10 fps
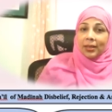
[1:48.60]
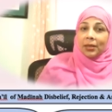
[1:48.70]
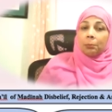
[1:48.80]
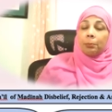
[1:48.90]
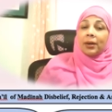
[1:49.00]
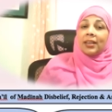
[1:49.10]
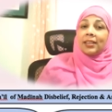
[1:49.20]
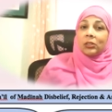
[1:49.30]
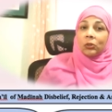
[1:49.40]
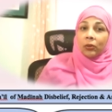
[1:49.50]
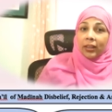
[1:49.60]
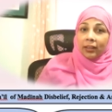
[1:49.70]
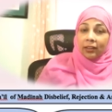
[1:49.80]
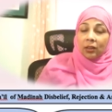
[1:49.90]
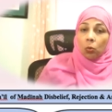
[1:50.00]
Bani
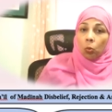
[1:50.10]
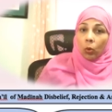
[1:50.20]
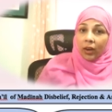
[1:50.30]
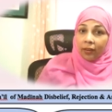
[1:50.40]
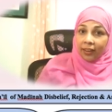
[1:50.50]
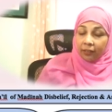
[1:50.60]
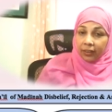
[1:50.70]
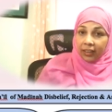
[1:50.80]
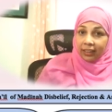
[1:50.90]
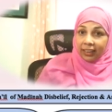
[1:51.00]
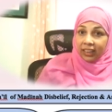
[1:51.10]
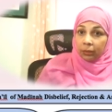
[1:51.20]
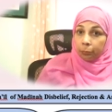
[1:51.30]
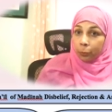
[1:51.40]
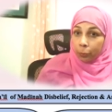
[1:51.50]
Israel were given clear
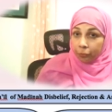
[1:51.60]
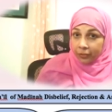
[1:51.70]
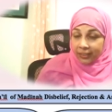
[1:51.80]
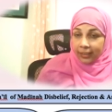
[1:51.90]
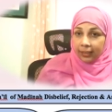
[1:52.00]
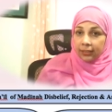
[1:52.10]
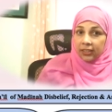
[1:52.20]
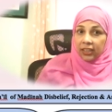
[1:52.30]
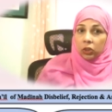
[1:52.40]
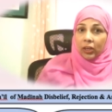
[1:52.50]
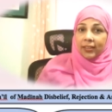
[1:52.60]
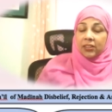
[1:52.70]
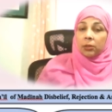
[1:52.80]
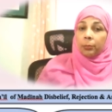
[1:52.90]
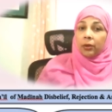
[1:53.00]
proofs, such as
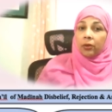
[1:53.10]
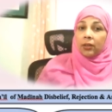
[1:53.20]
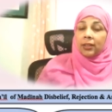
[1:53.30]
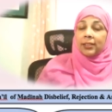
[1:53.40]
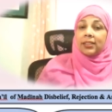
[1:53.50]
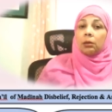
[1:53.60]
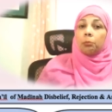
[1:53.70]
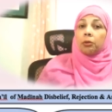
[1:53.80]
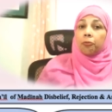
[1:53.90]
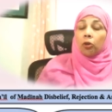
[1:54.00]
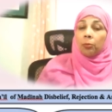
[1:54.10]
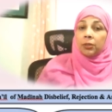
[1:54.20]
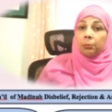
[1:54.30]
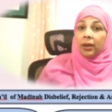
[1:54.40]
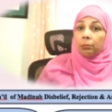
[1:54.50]
the miracles performed
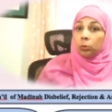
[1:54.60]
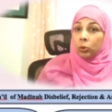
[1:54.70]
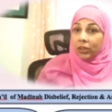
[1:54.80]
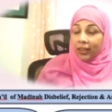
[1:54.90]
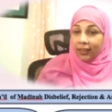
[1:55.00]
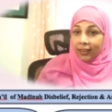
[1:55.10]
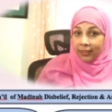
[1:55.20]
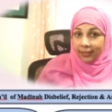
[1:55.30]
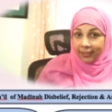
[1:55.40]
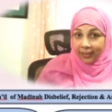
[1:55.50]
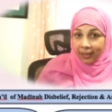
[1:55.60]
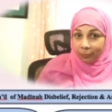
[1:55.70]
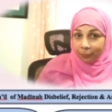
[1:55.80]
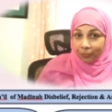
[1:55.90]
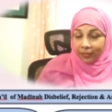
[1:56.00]
by Musa alayhi salam.
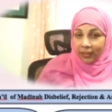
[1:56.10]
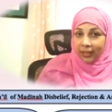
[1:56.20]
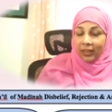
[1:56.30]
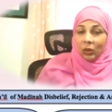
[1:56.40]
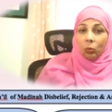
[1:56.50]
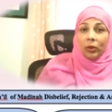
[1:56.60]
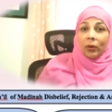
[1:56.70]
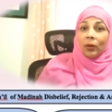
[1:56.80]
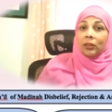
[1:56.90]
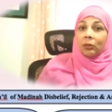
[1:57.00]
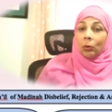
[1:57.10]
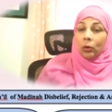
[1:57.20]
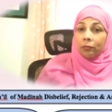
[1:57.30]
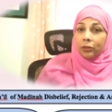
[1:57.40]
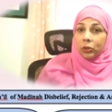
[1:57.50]
We all know
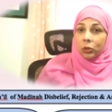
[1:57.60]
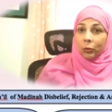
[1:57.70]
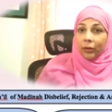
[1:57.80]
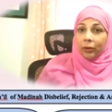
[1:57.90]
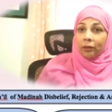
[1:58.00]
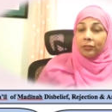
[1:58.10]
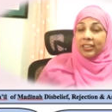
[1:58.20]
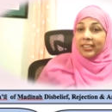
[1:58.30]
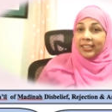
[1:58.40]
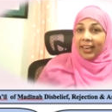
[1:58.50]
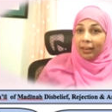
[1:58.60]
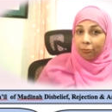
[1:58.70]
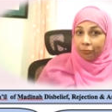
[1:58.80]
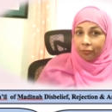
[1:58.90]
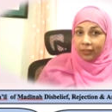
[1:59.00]
of the story of the
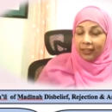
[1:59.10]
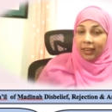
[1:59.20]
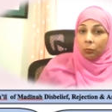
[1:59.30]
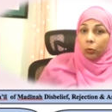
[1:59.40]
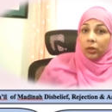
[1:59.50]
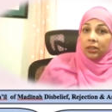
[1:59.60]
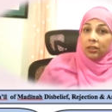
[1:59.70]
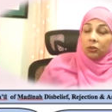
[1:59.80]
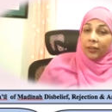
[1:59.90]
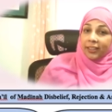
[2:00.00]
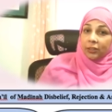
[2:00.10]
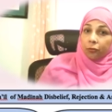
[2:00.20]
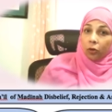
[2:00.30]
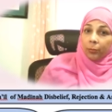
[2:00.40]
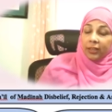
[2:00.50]
staff that would
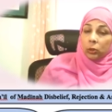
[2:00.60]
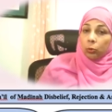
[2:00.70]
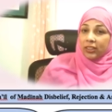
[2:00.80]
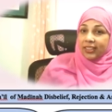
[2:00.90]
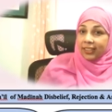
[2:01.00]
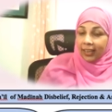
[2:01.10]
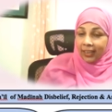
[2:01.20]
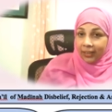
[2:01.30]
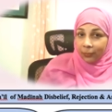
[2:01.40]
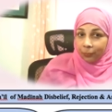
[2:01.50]
transform into a snake,